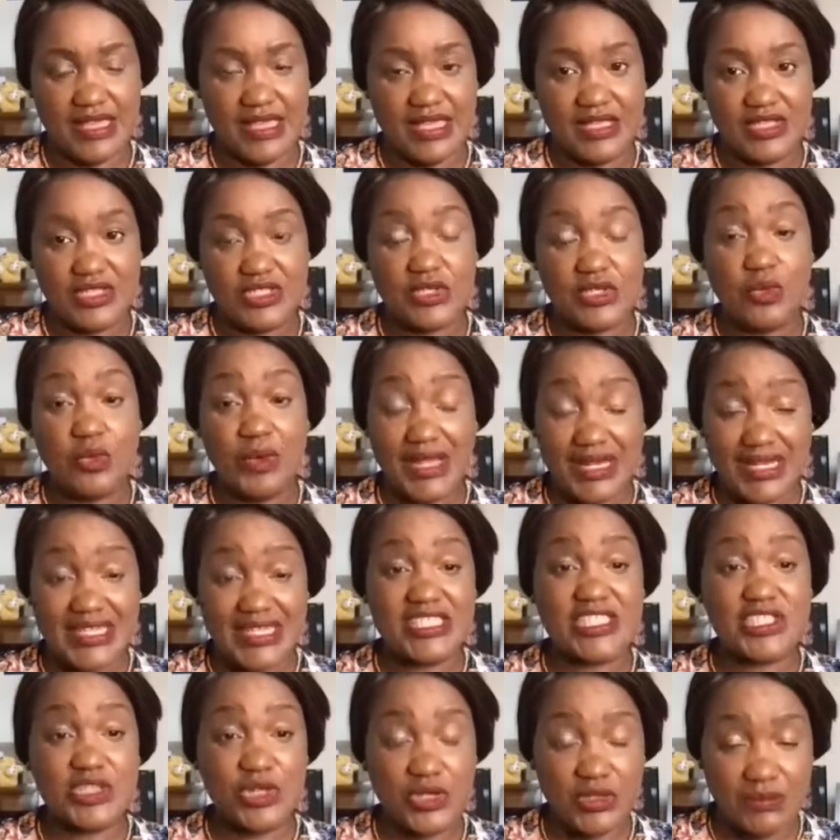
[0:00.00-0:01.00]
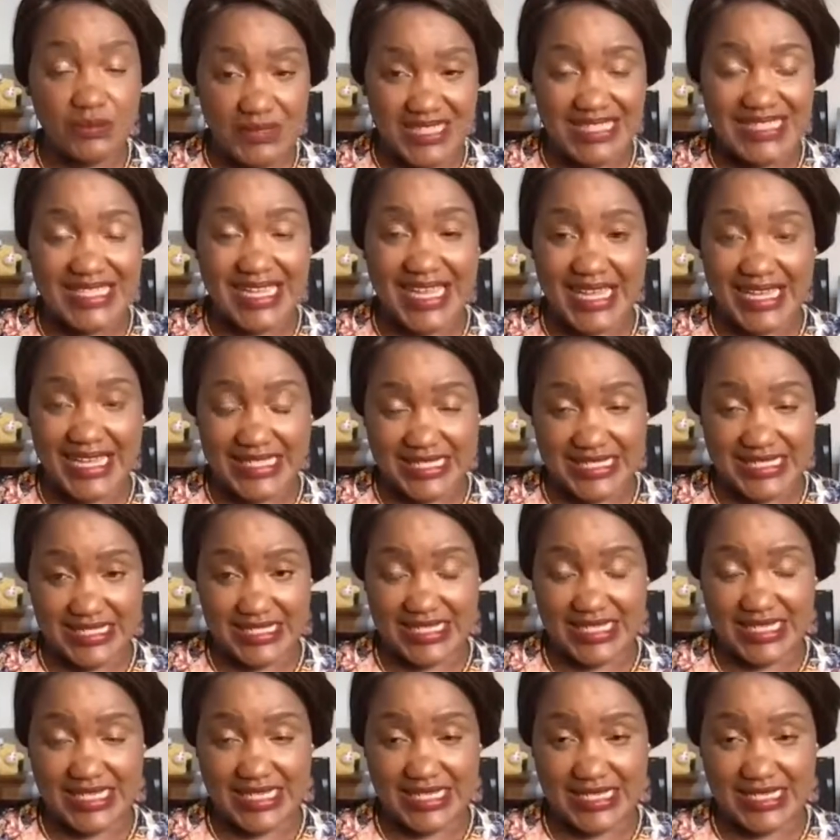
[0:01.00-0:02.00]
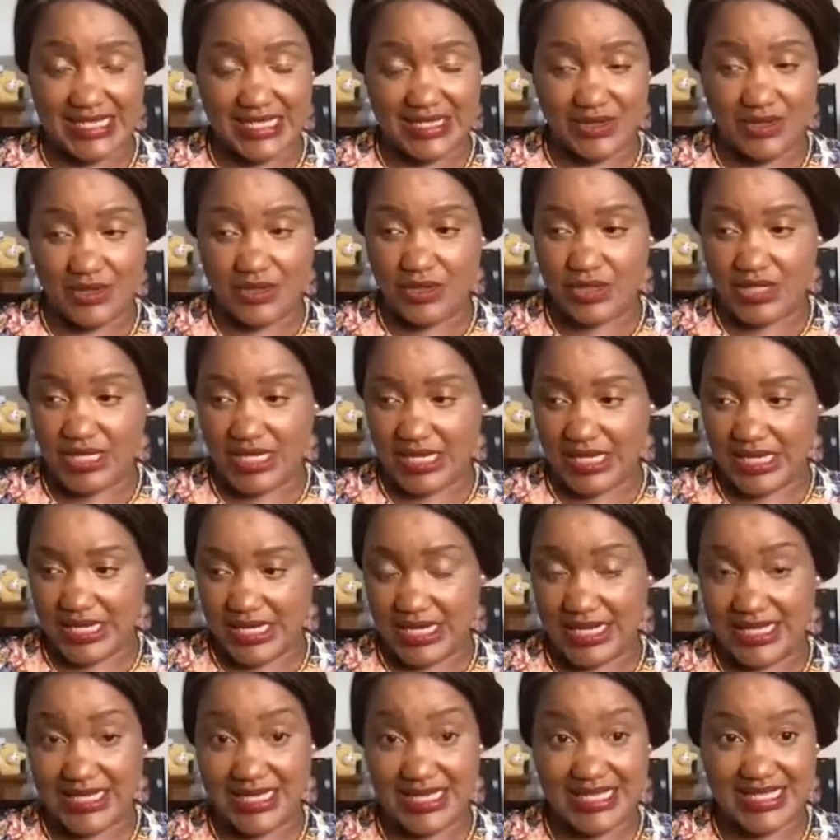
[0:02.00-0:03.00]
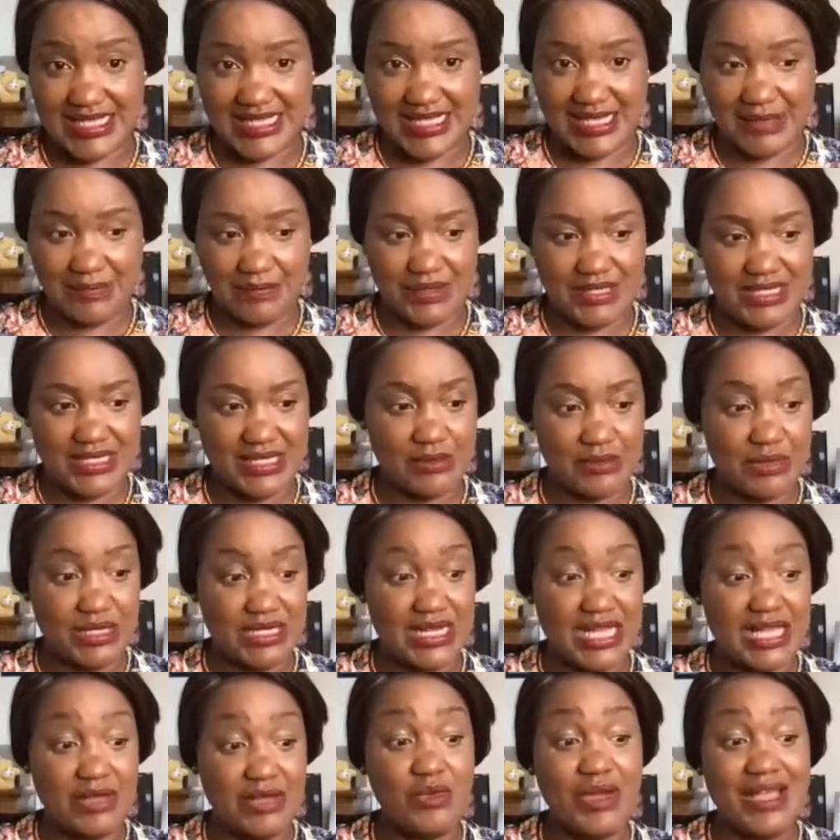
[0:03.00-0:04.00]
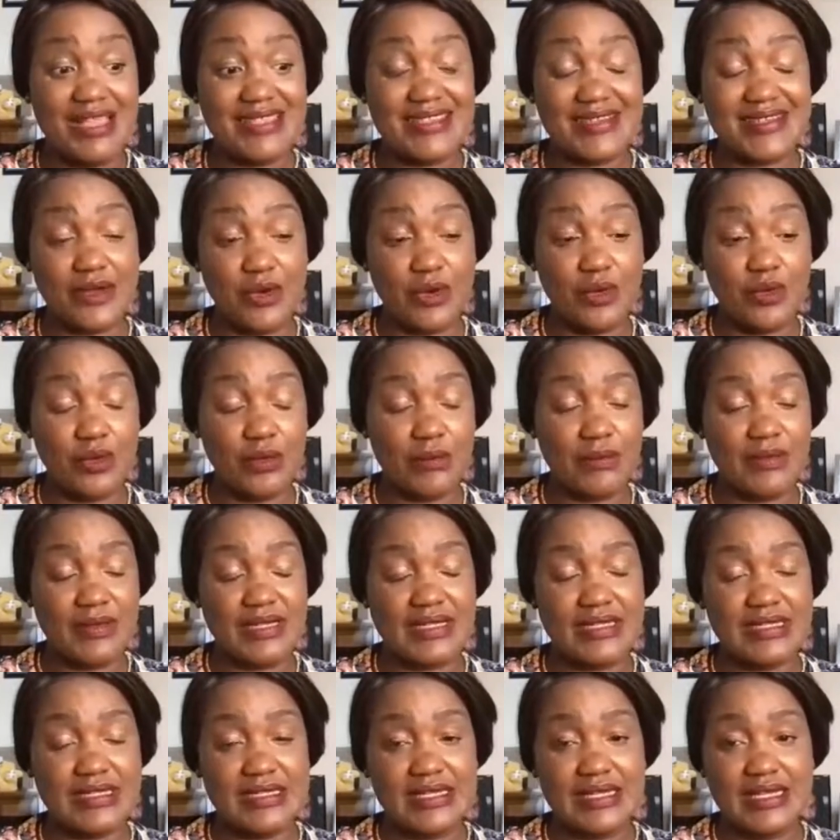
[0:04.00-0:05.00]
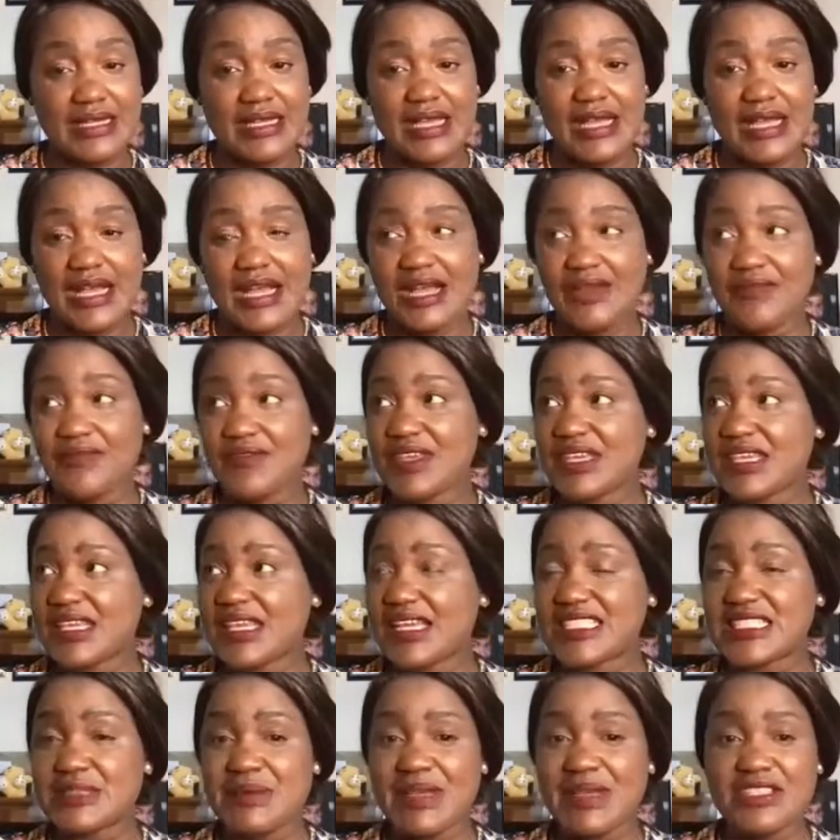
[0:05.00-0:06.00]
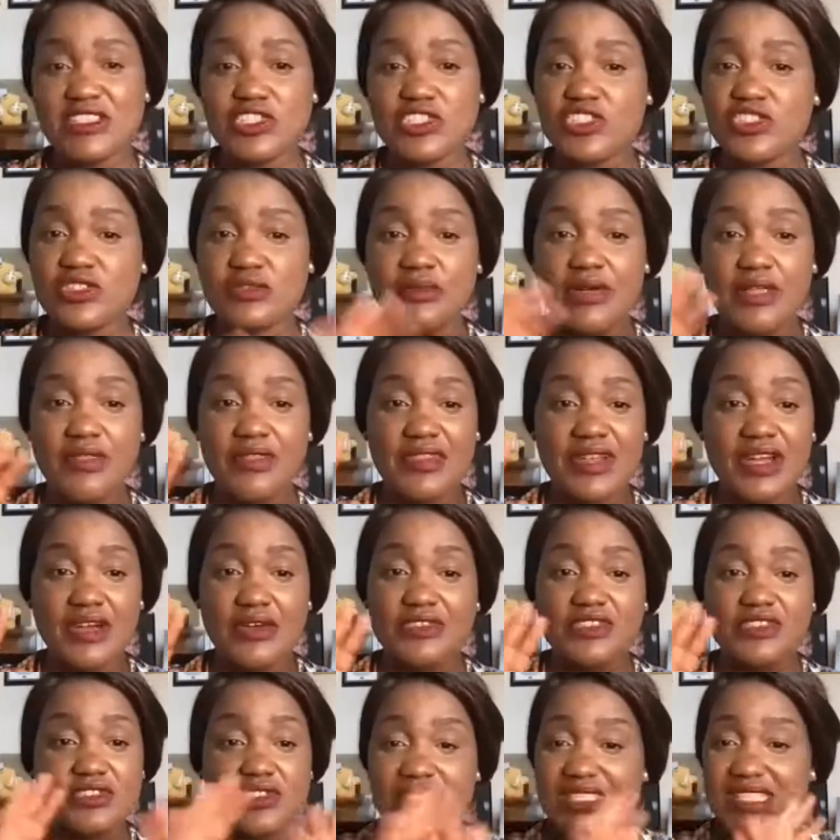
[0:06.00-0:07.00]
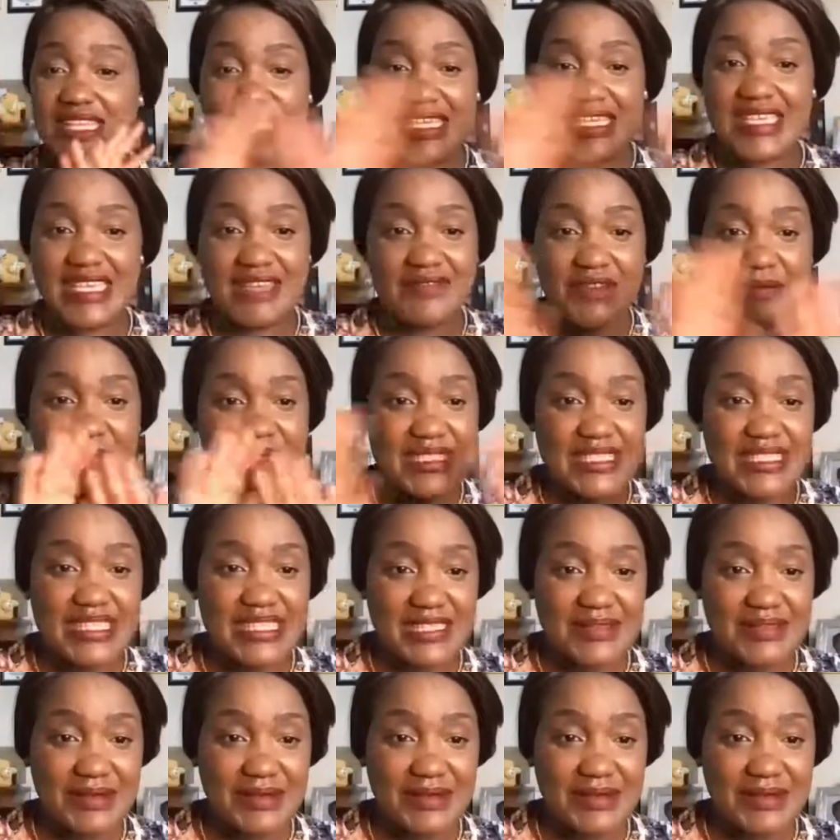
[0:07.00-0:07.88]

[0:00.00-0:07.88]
So when they told me that, I said, okay, I accept. When I went home, I think I spent 2 months. I was not telling anybody.